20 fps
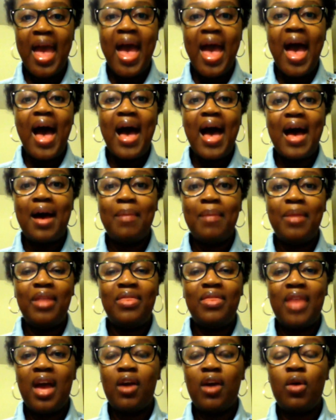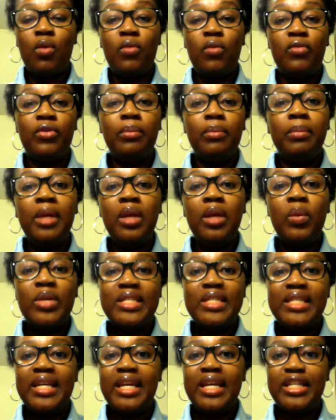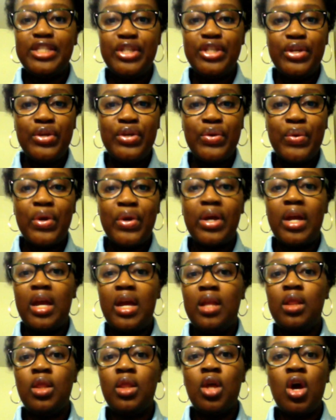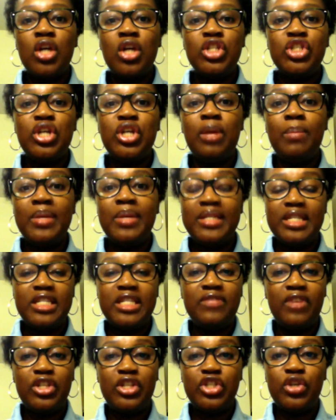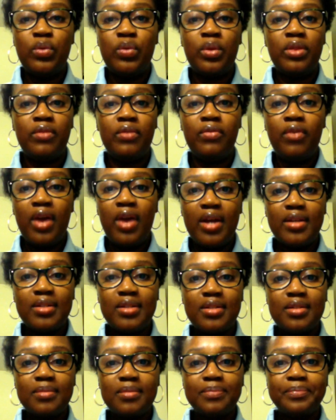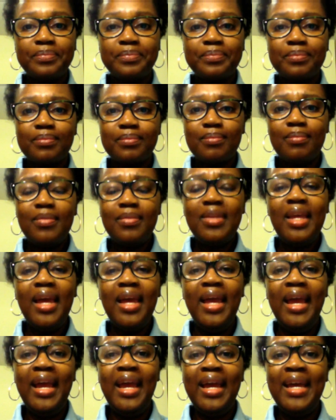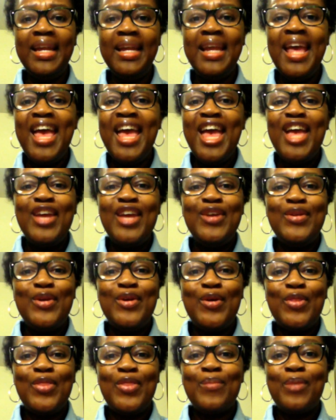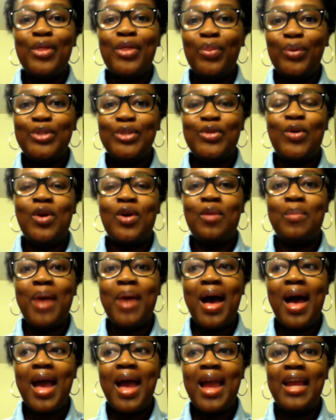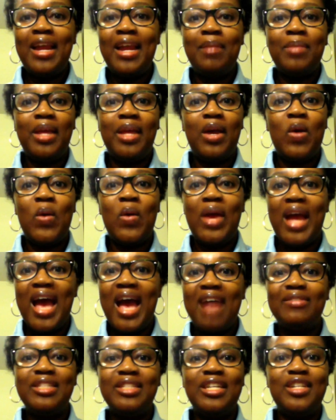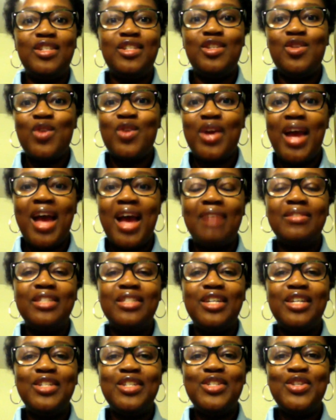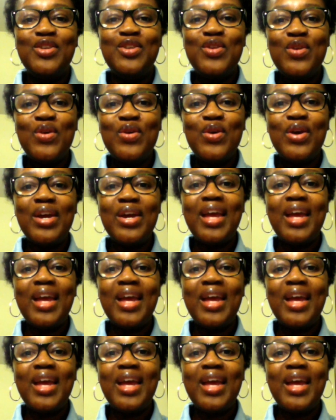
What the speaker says: And that goal for me was to get to New York and launch a business venture with a friend. And, the month was going by, and I'm like, okay, I have to get to New York. I have to get to New York.